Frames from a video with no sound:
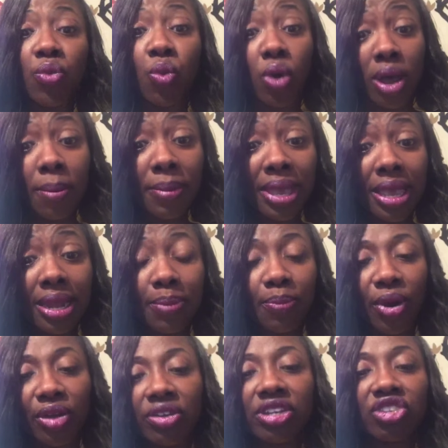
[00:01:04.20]
woman
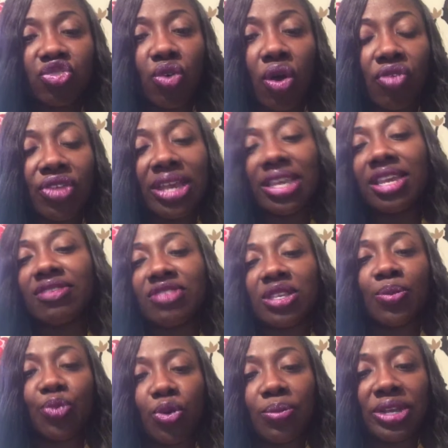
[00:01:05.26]
birth control that gives
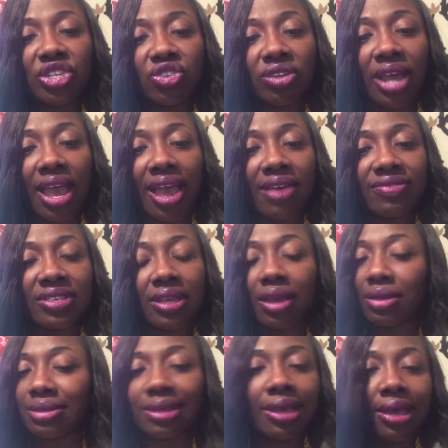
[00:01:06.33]
them permission to have
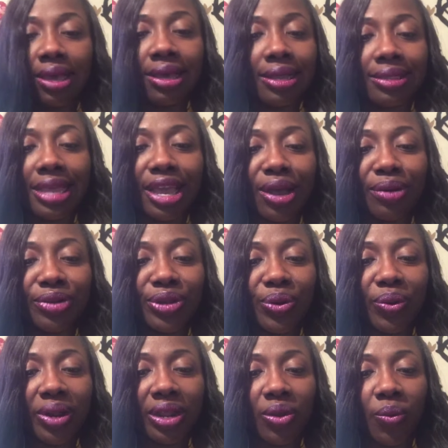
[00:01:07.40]
sex, they're gonna do
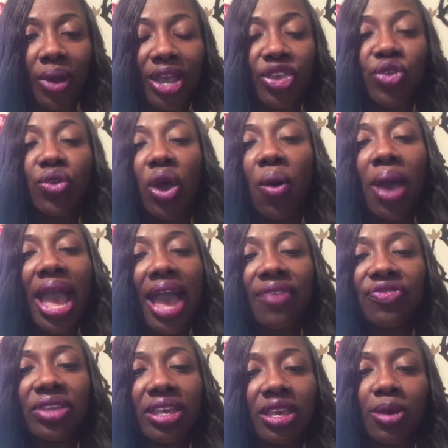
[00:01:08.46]
it anyway. You don't
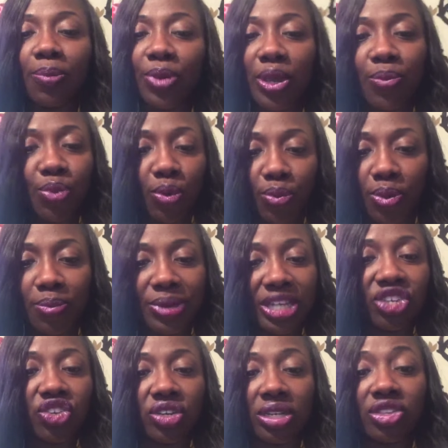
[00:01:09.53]
have to give people
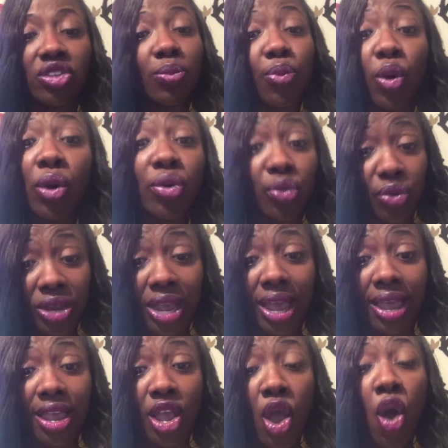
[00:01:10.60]
permission to
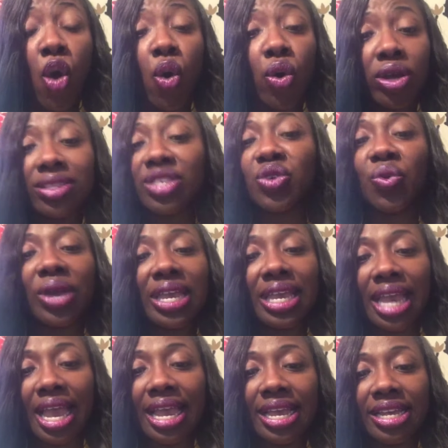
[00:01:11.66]
procreate or to
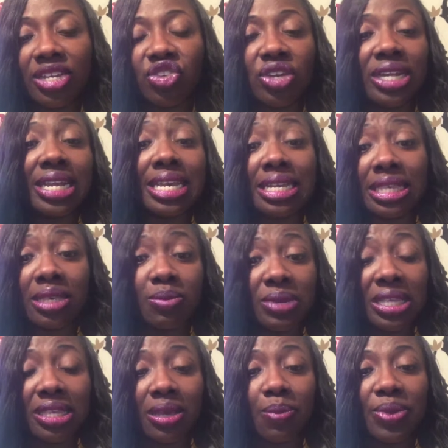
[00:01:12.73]
engage in
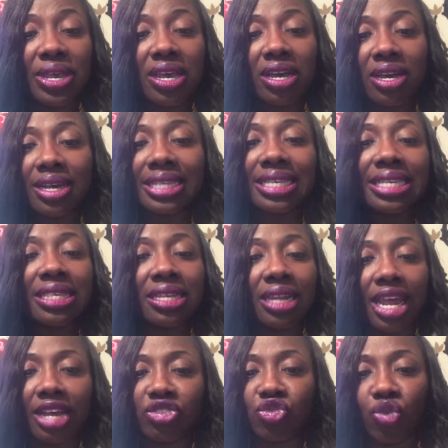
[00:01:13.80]
intimacy because it's a
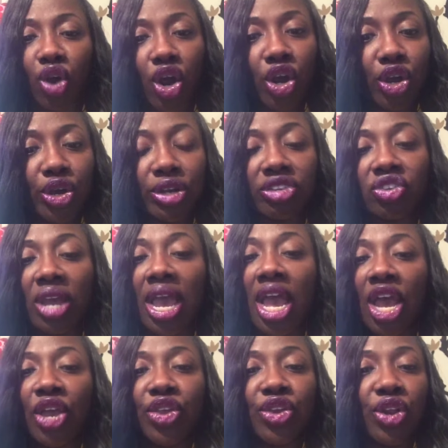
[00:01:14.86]
natural urge.
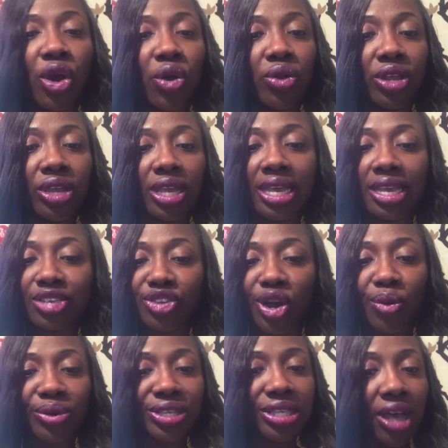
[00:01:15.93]
You know, the kids are
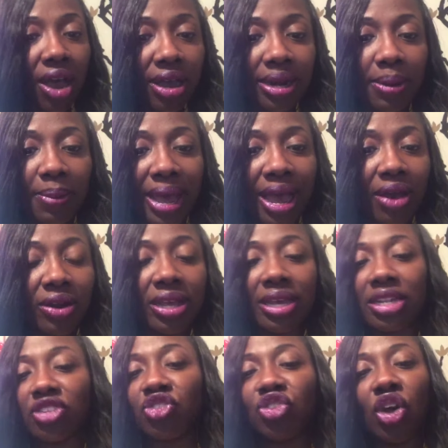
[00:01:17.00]
always talking about
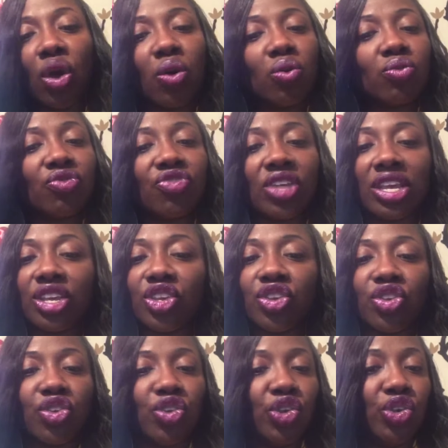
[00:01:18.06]
it. Don't think,
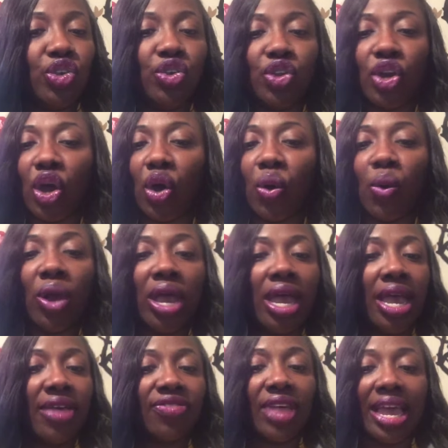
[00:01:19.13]
you know,
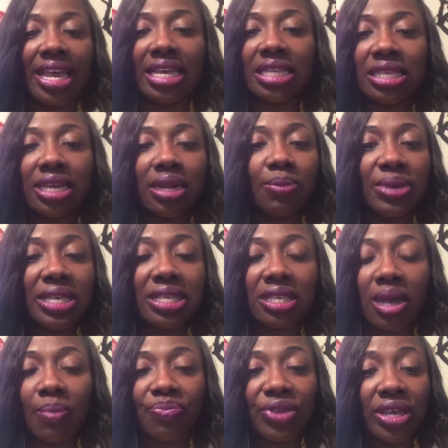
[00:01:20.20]
that it's gonna be
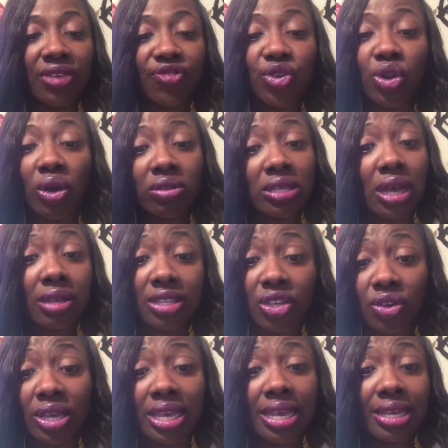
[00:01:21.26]
something if you don't talk to
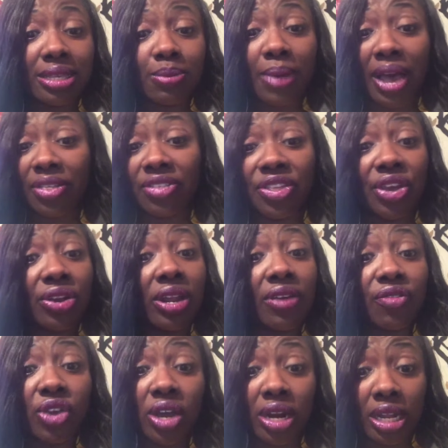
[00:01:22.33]
your kids about it, they're never
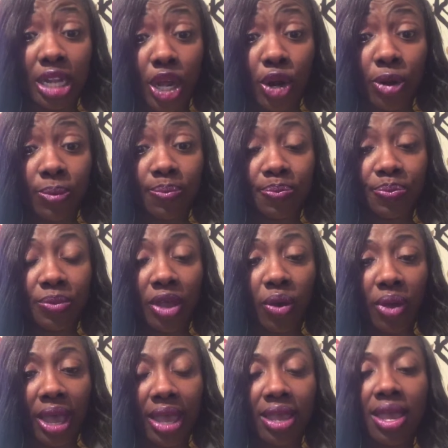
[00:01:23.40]
gonna learn.
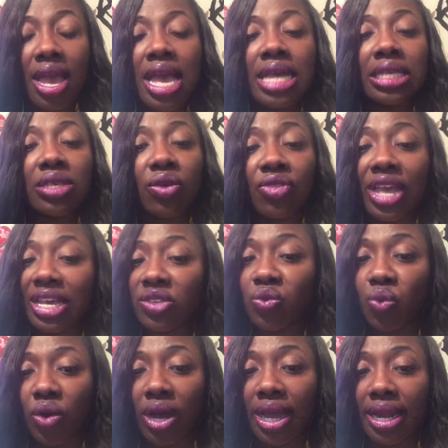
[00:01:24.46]
Okay, so that's
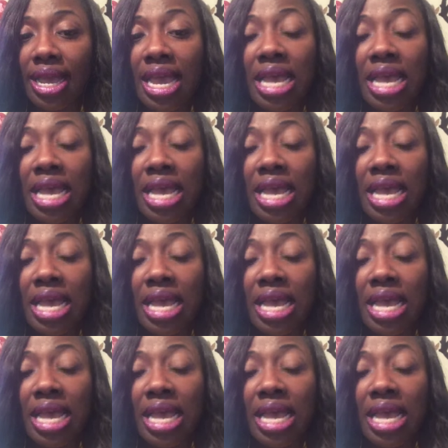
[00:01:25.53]
one.